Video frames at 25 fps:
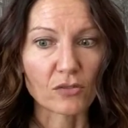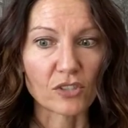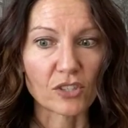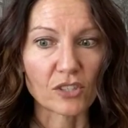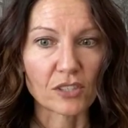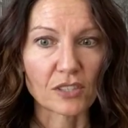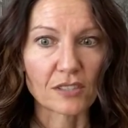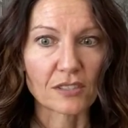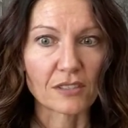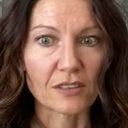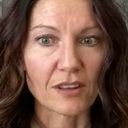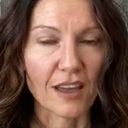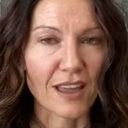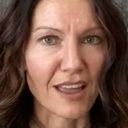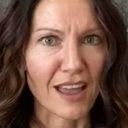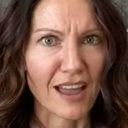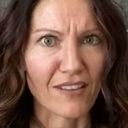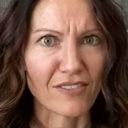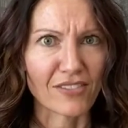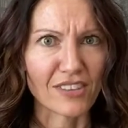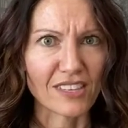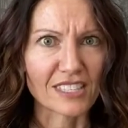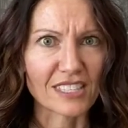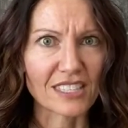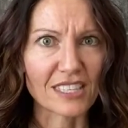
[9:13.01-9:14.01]
just I have
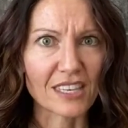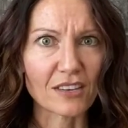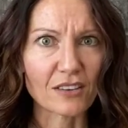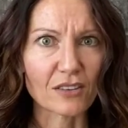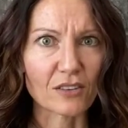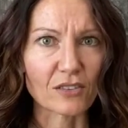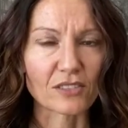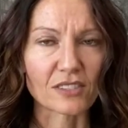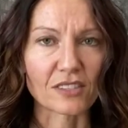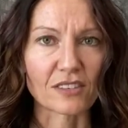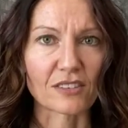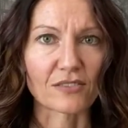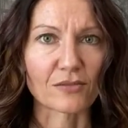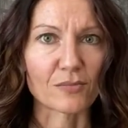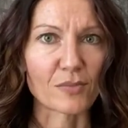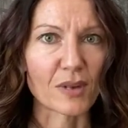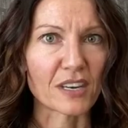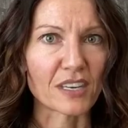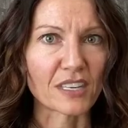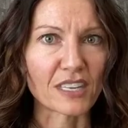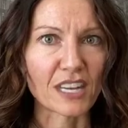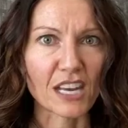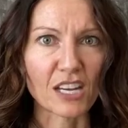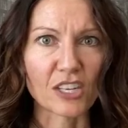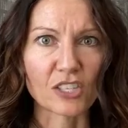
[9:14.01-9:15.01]
these skills of
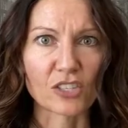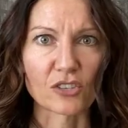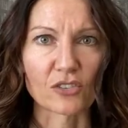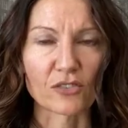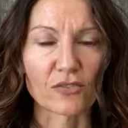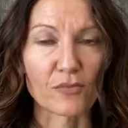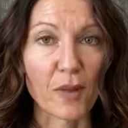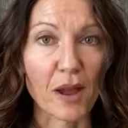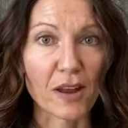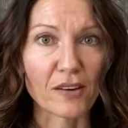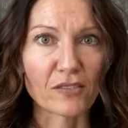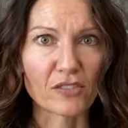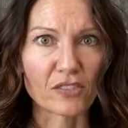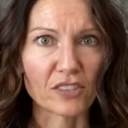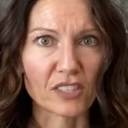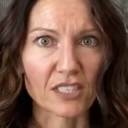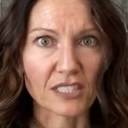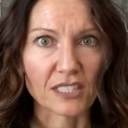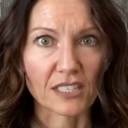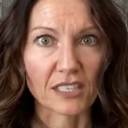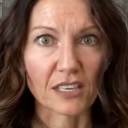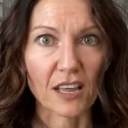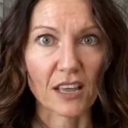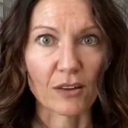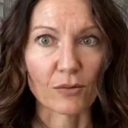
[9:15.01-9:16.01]
meditation or mindfulness,
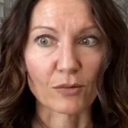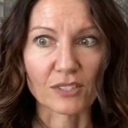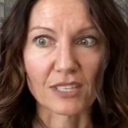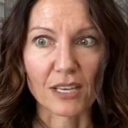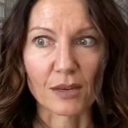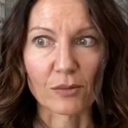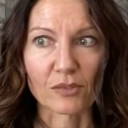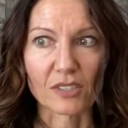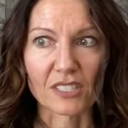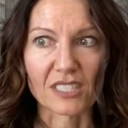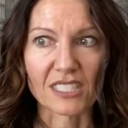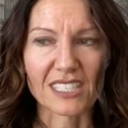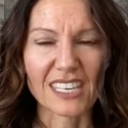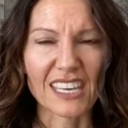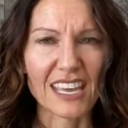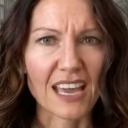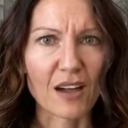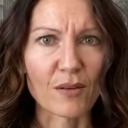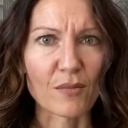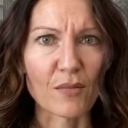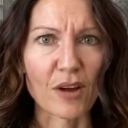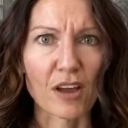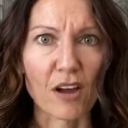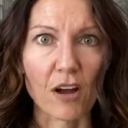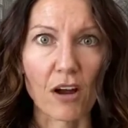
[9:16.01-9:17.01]
and I was able to see how
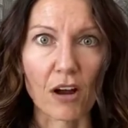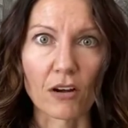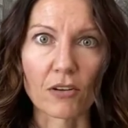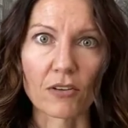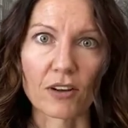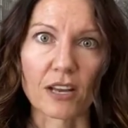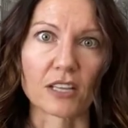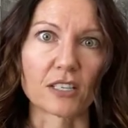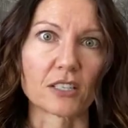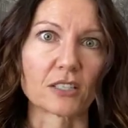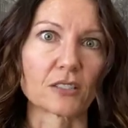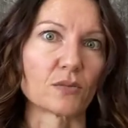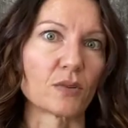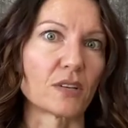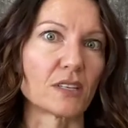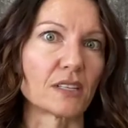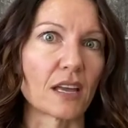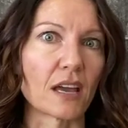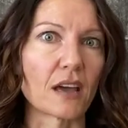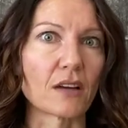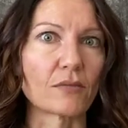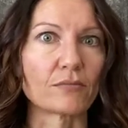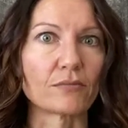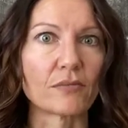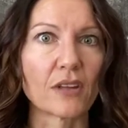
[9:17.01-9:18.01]
my heart rate just went
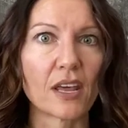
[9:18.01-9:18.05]
down